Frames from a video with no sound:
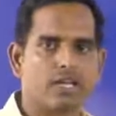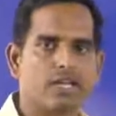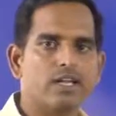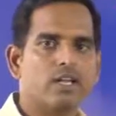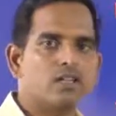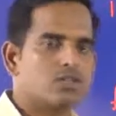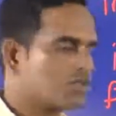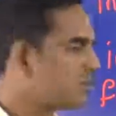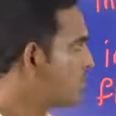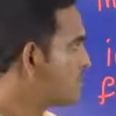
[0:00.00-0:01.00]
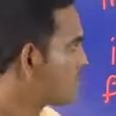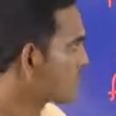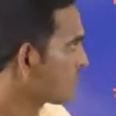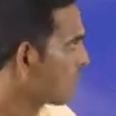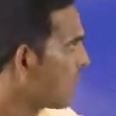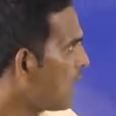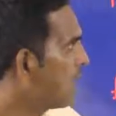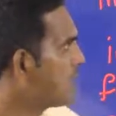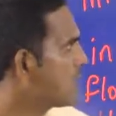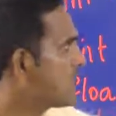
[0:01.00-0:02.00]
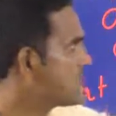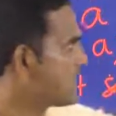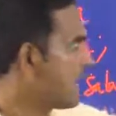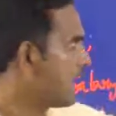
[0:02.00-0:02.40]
Okay, so As you can see,